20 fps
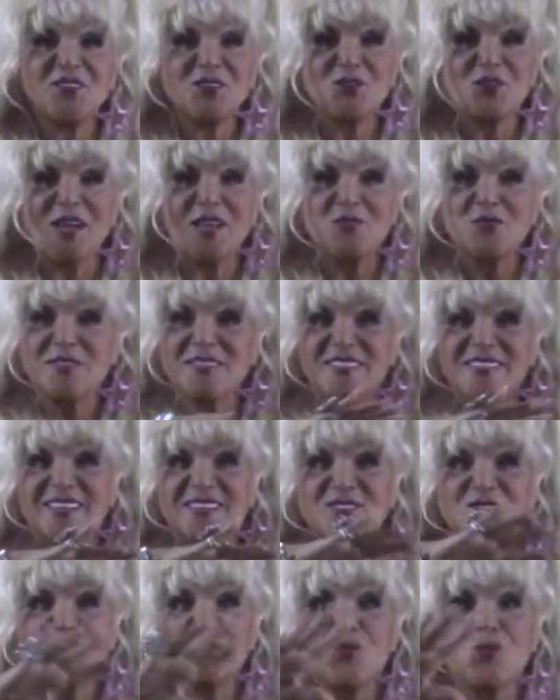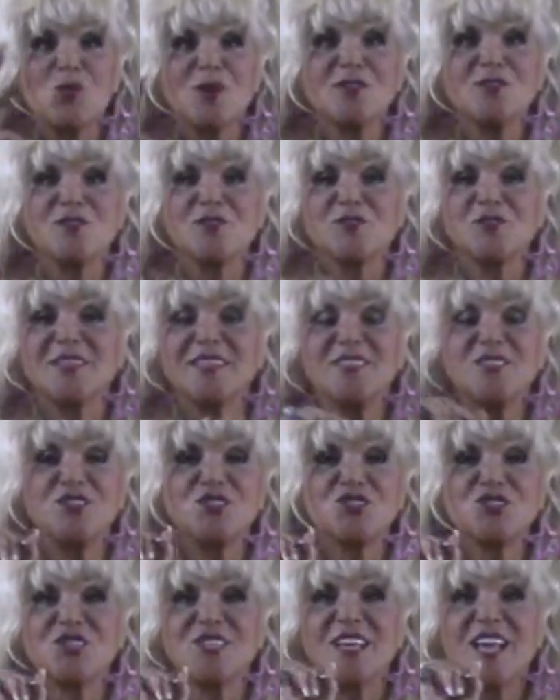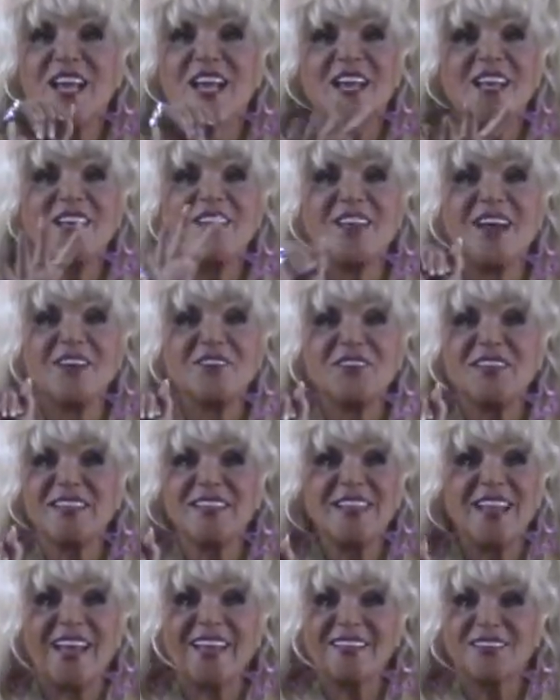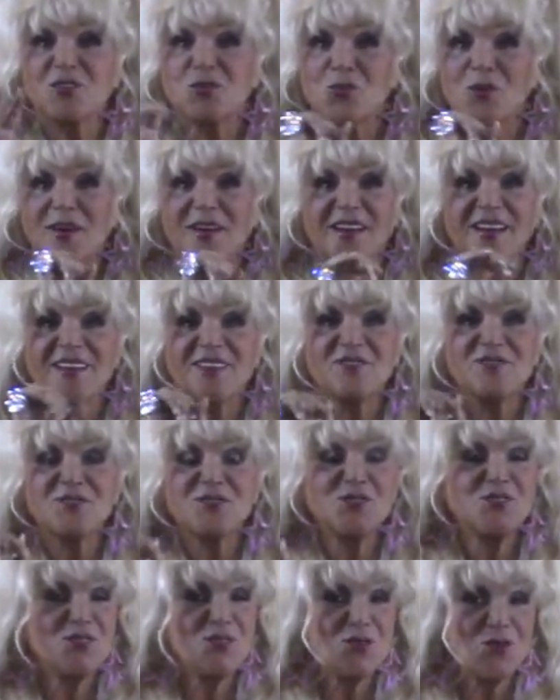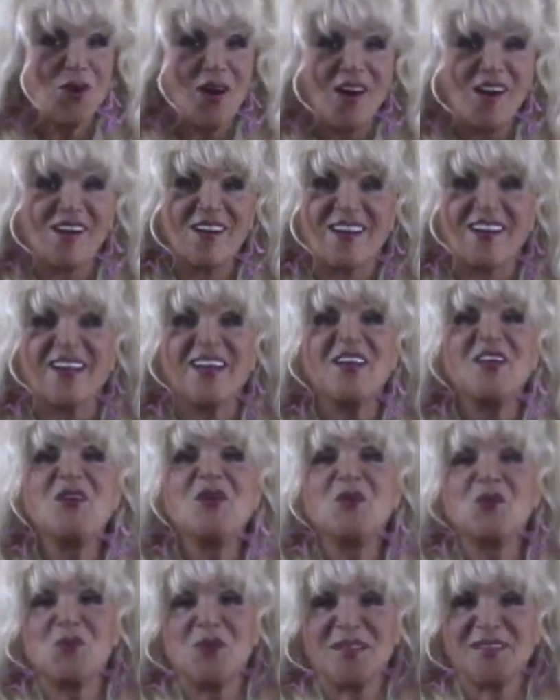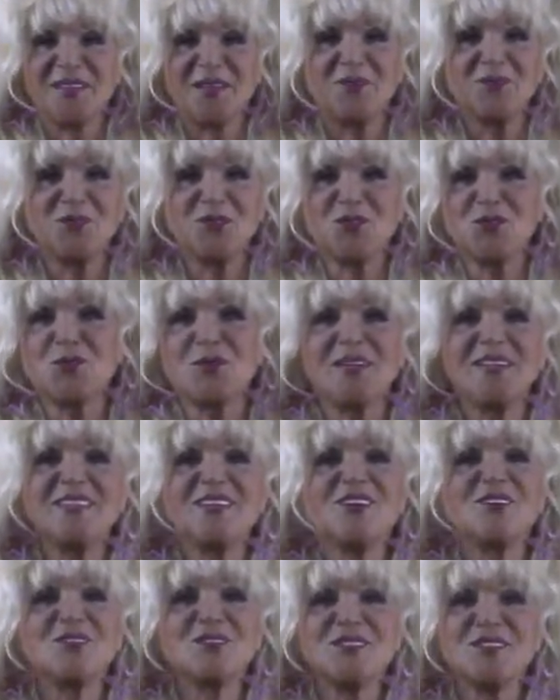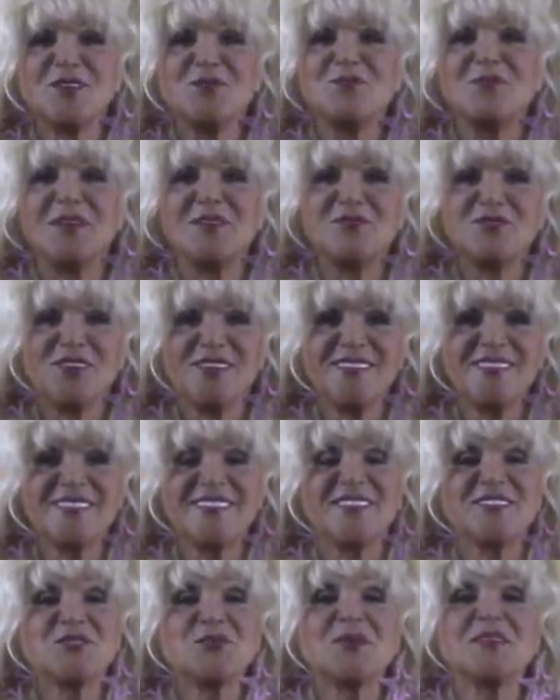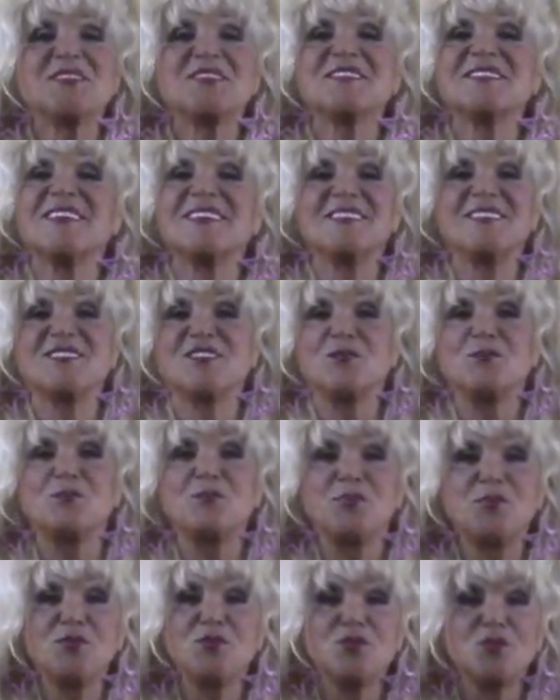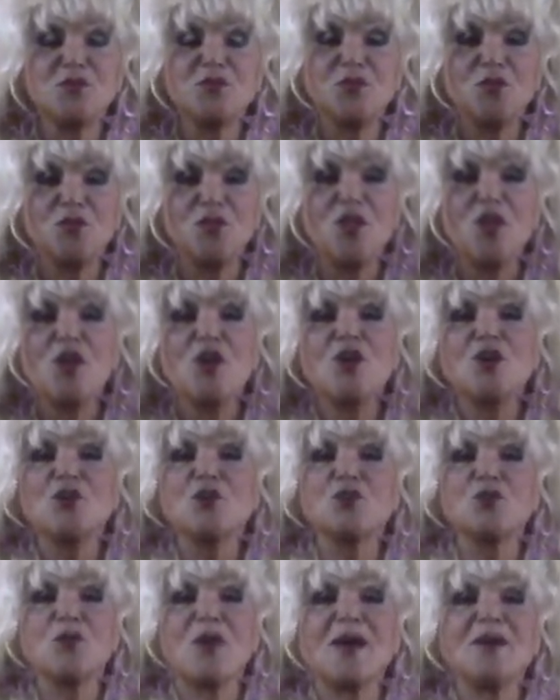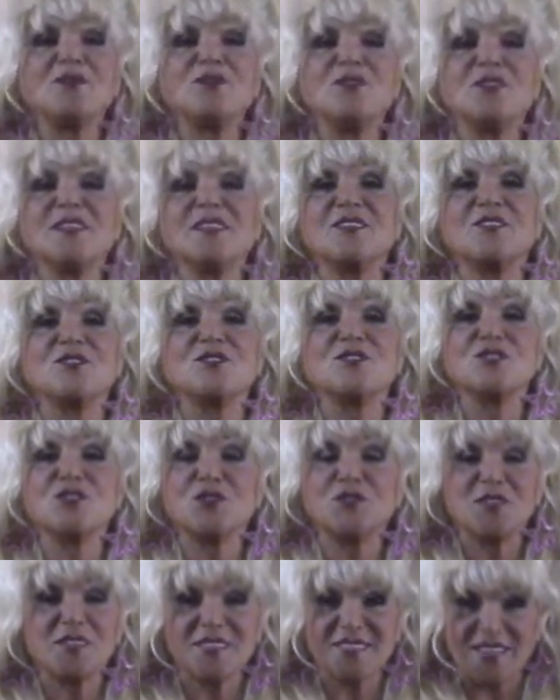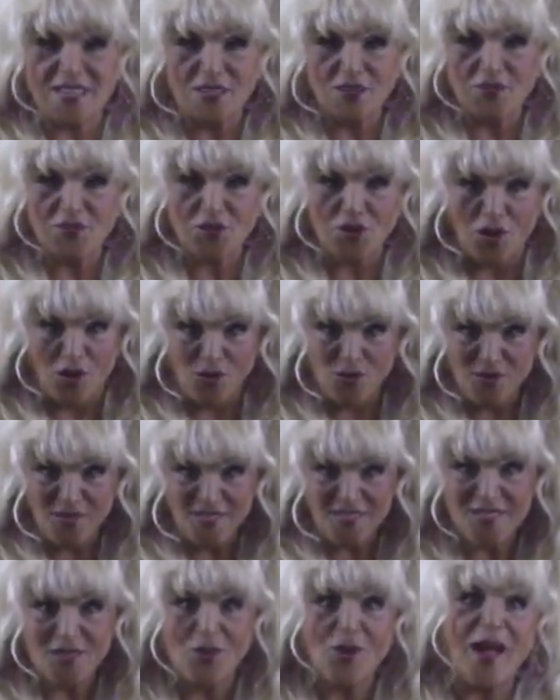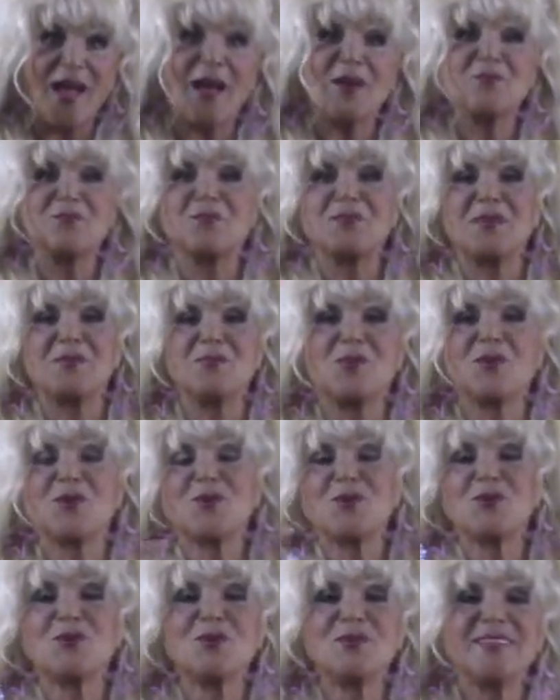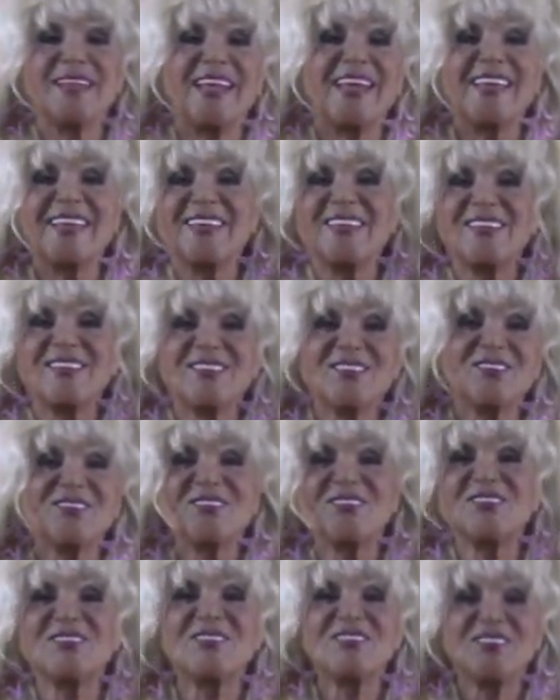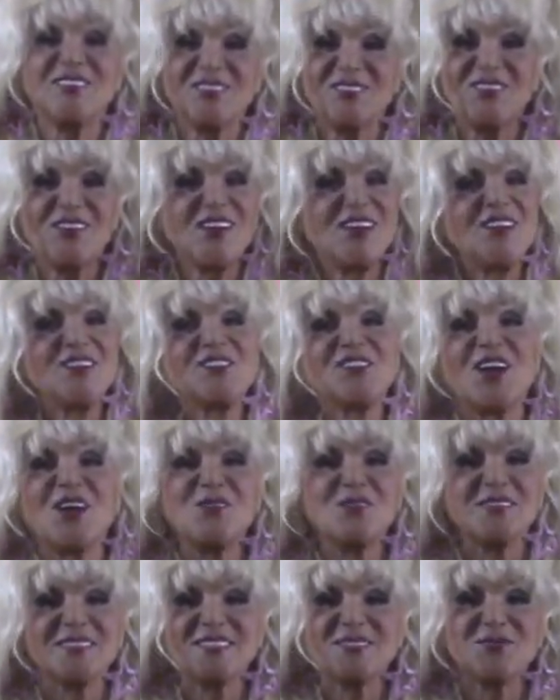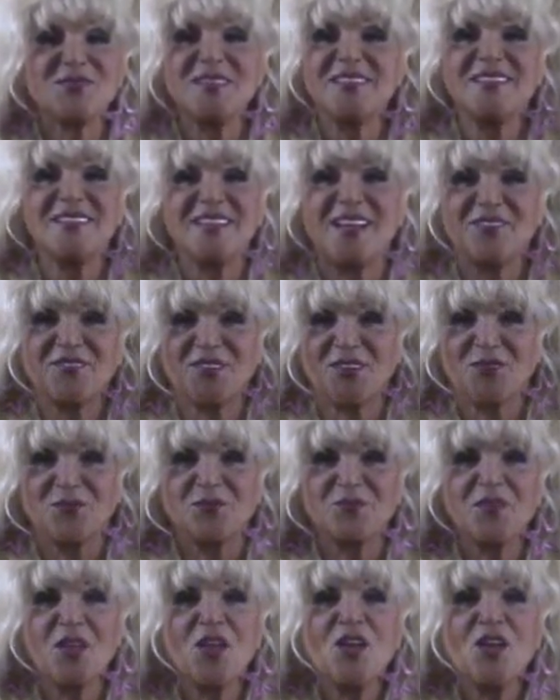you and we send you wonderful energy, love and light wherever you are. Welcome to your weekly horoscope, my friends. This week the sun is a beautiful, grounded, conservative sign of Taurus, so happy birthday to you. Taurus, we love you.